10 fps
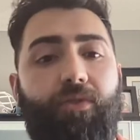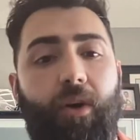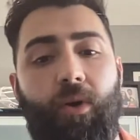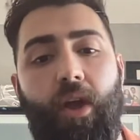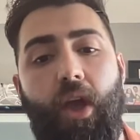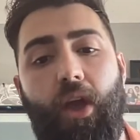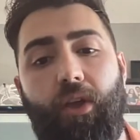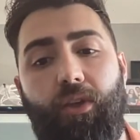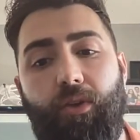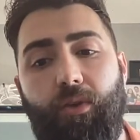So
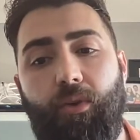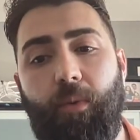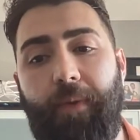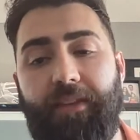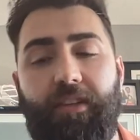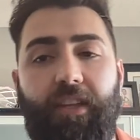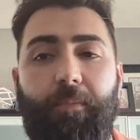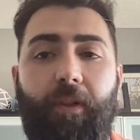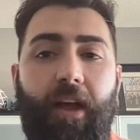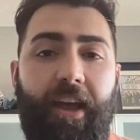you basically
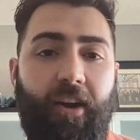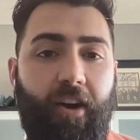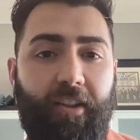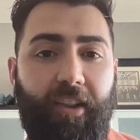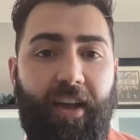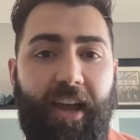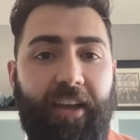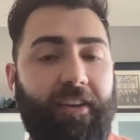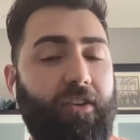apply online,